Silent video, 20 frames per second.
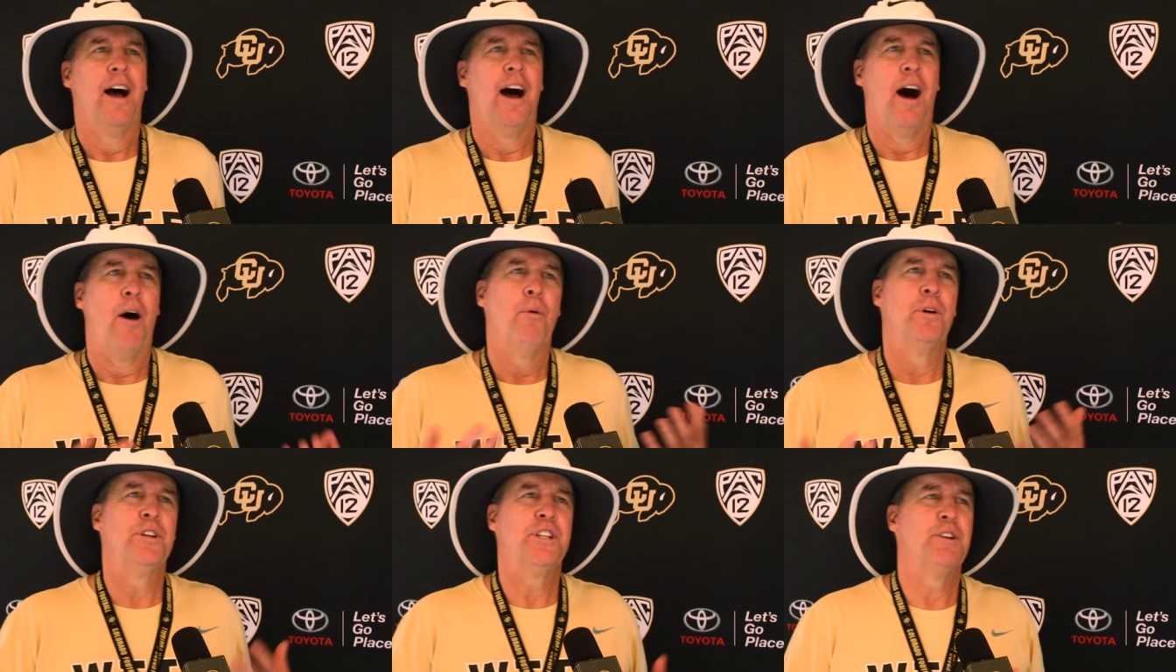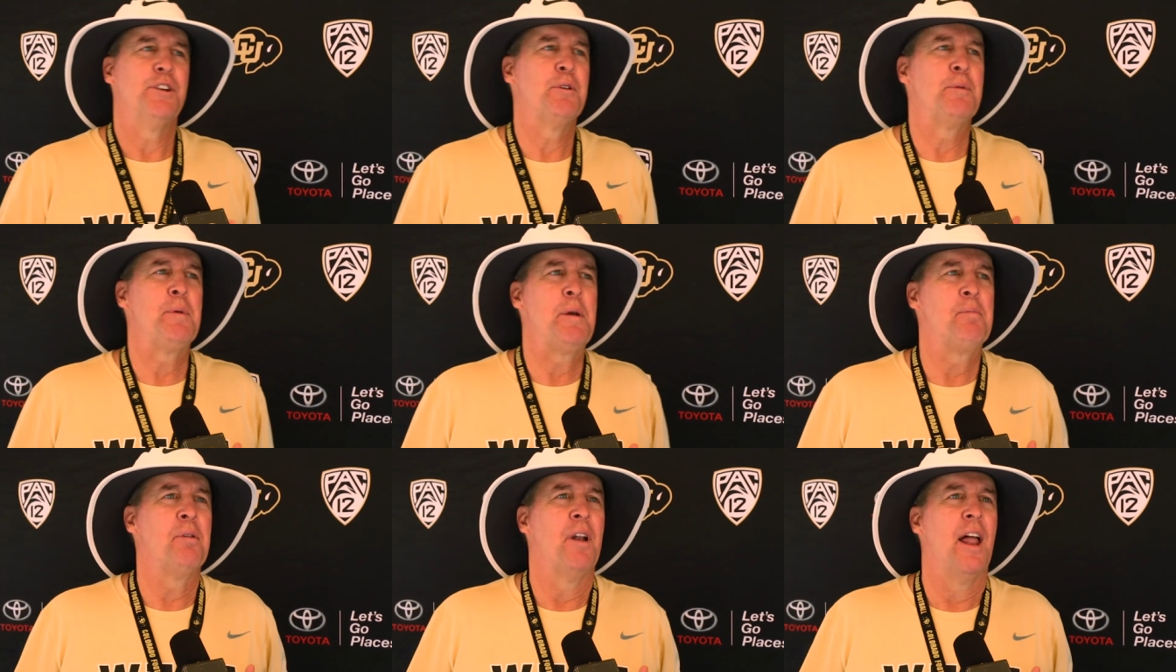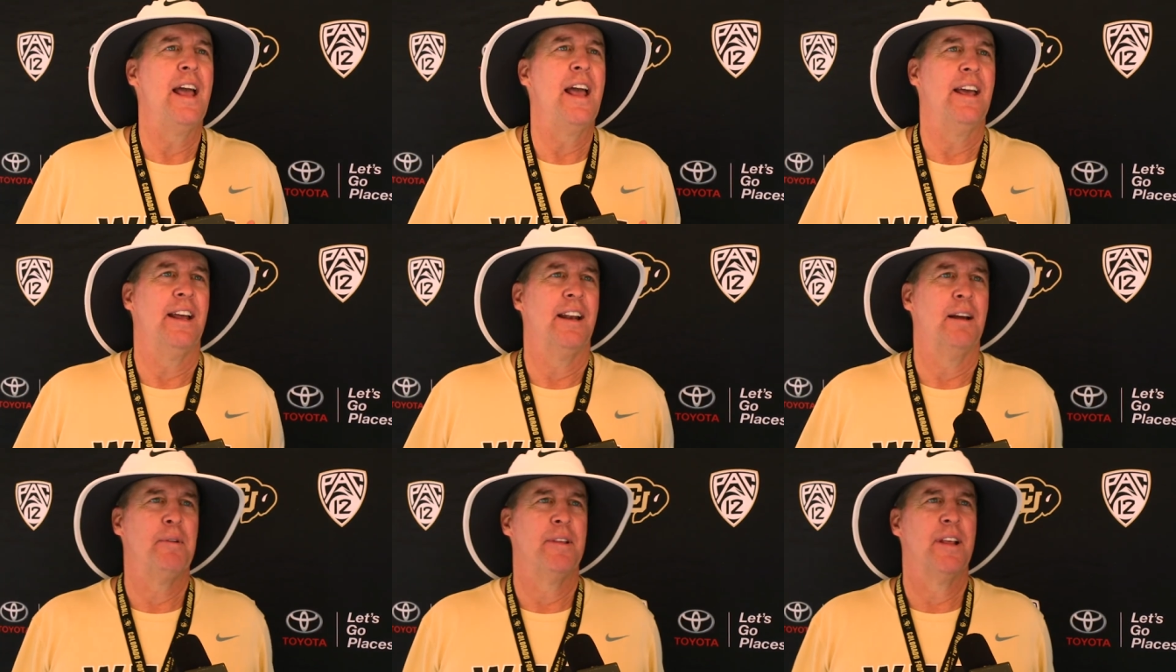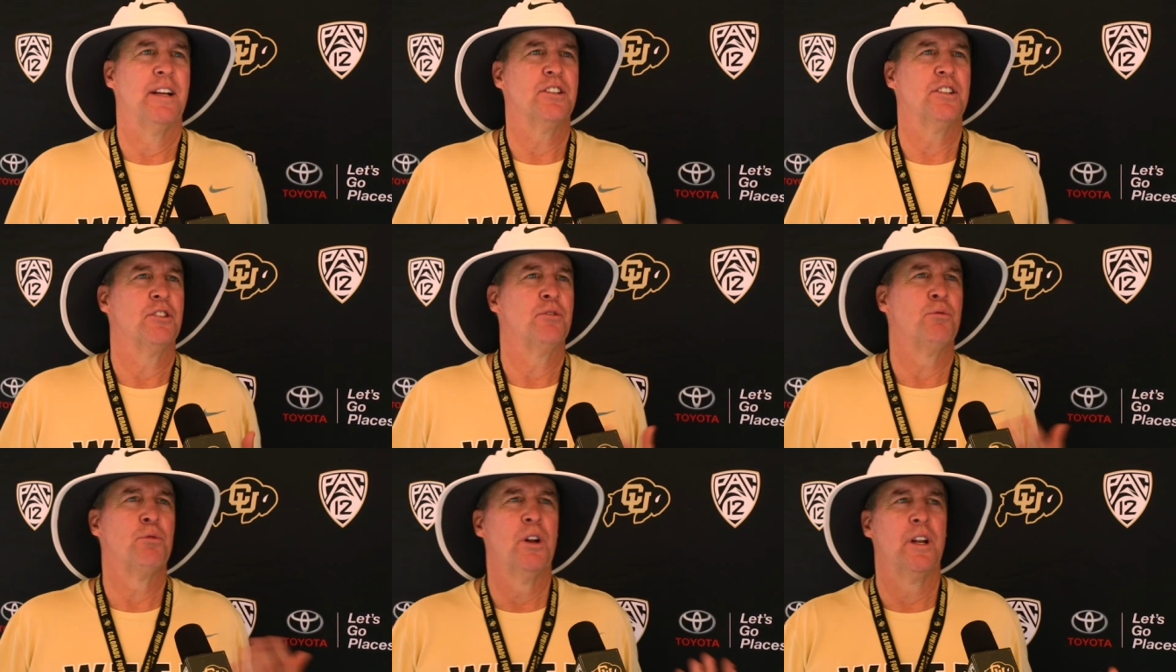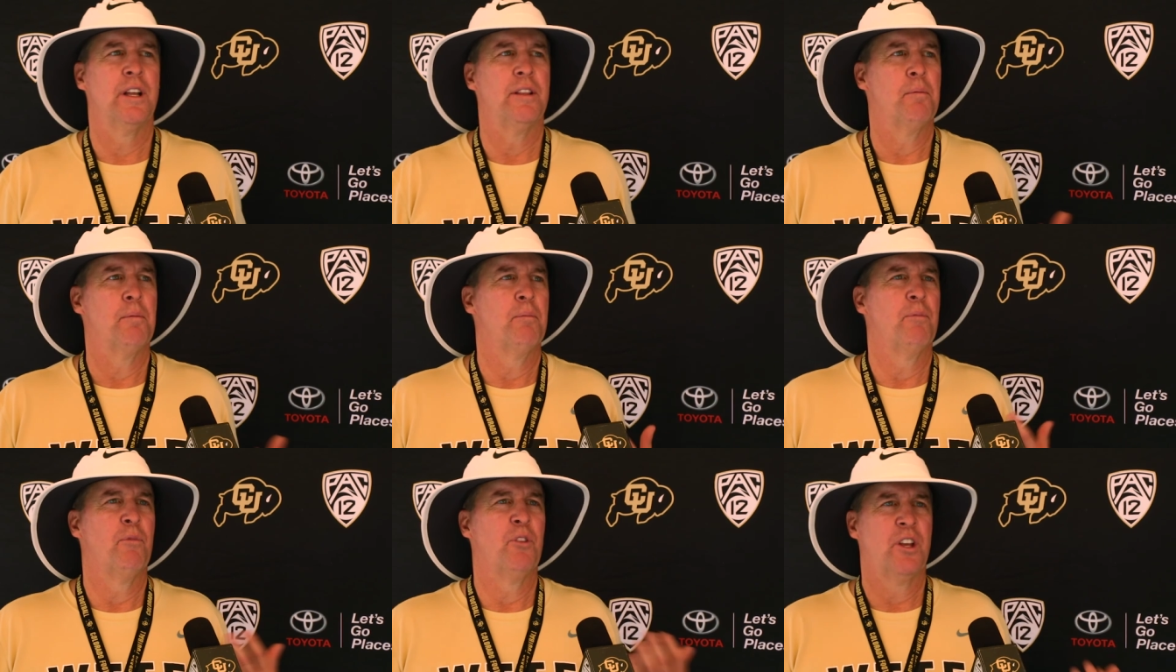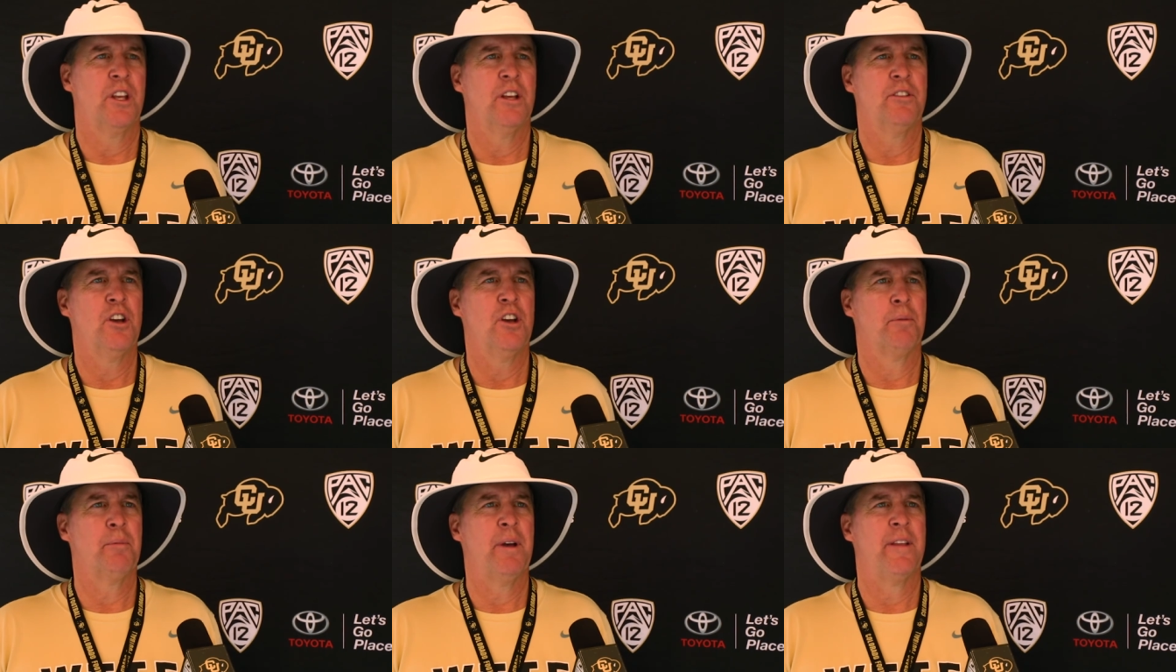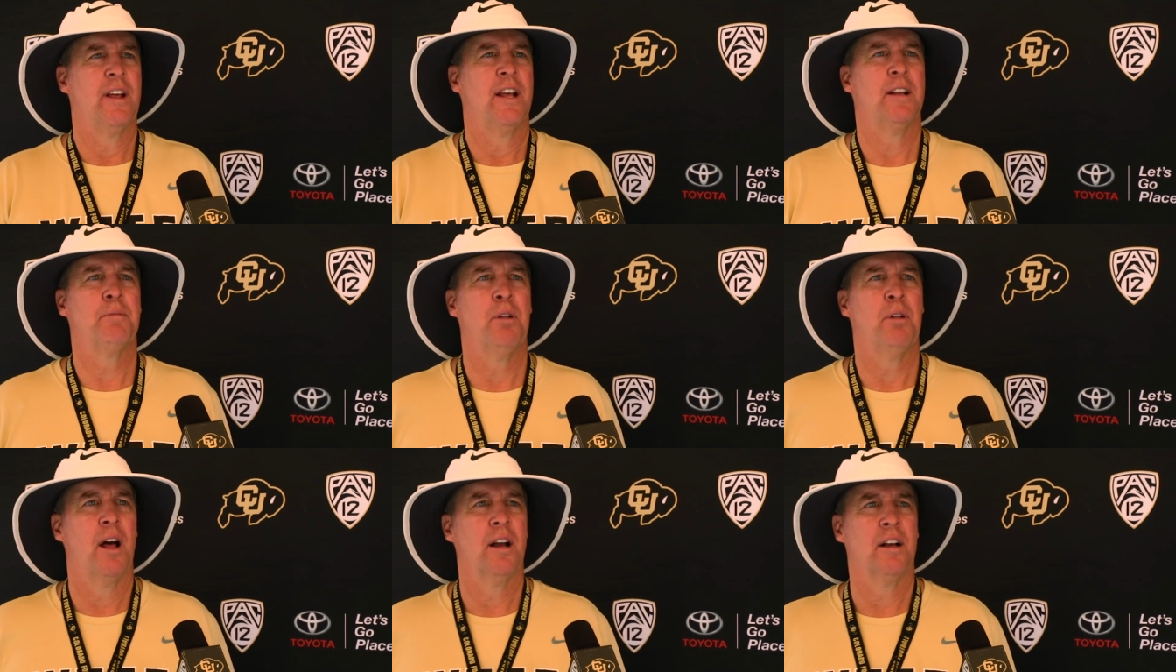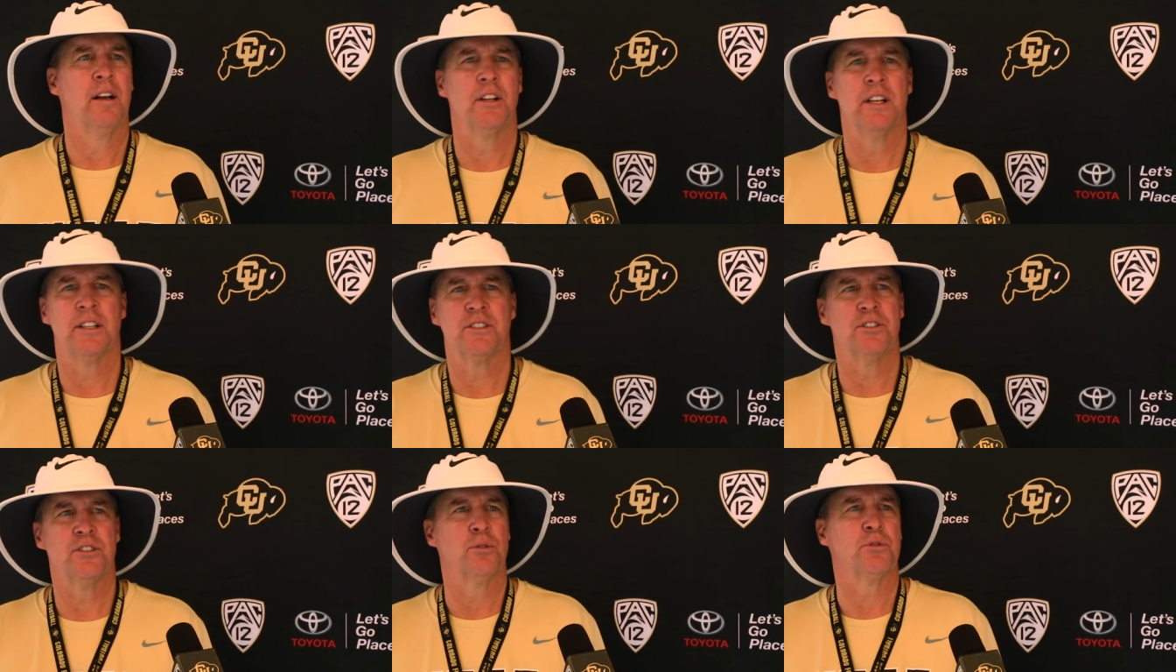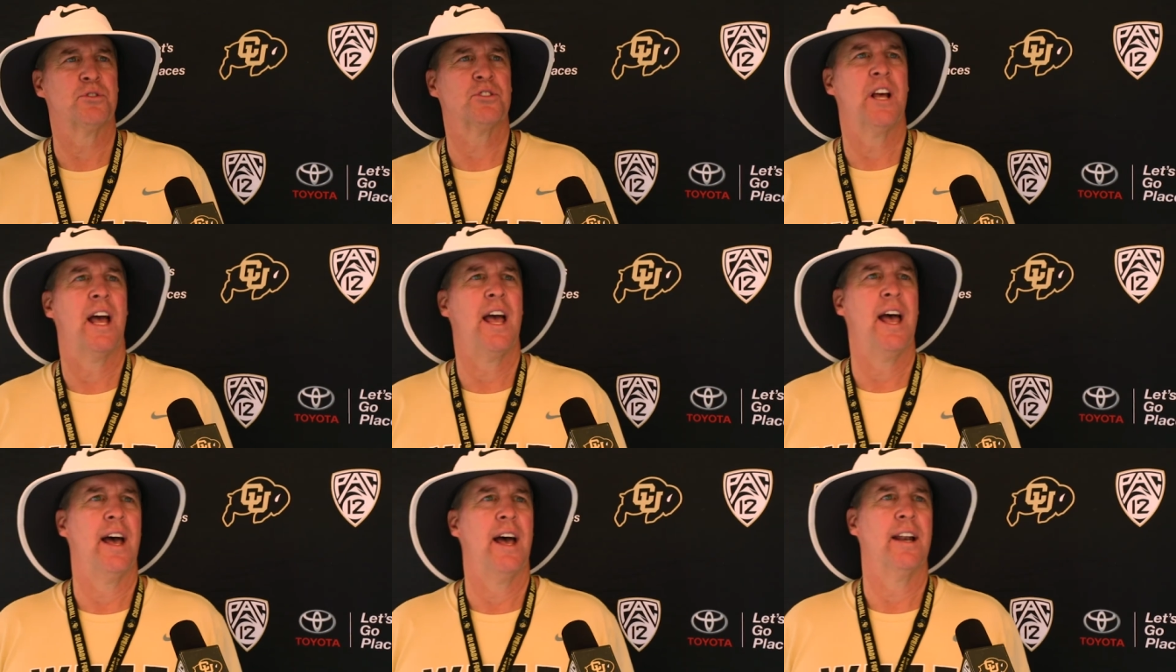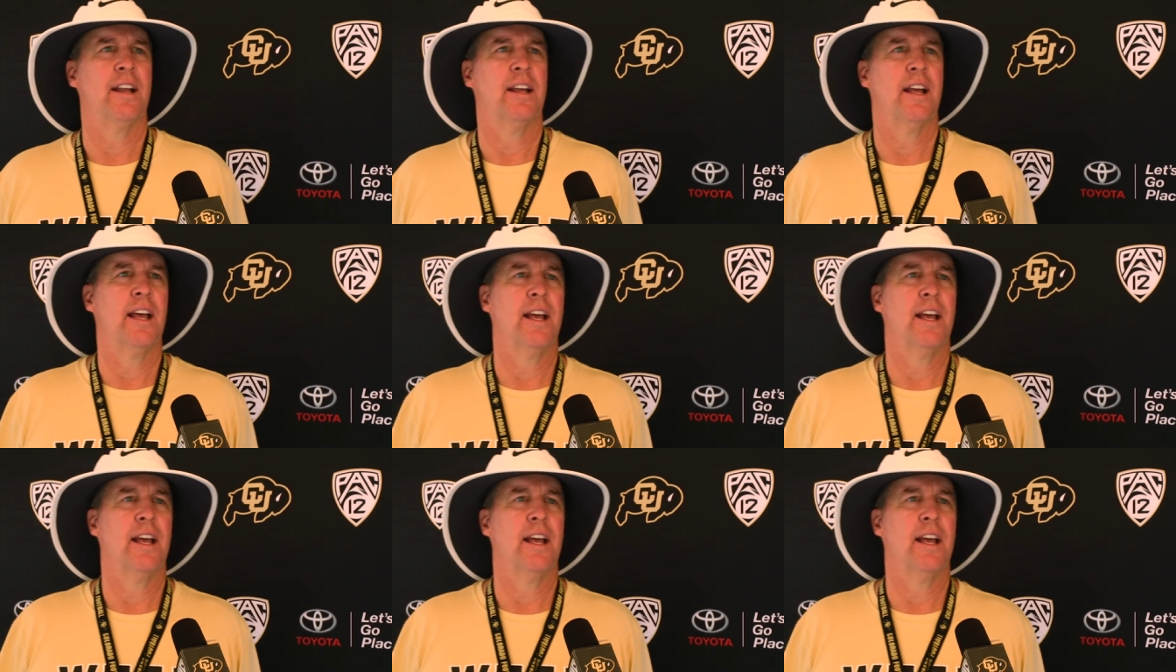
I wish he would be playing. I mean, that's a really the, the young man that had block. That's so sad.